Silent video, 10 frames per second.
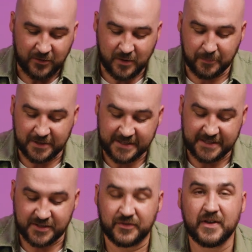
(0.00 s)

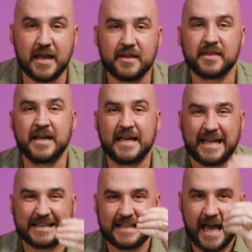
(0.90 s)
represents faith
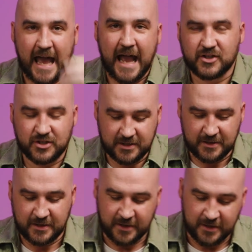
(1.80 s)
and the action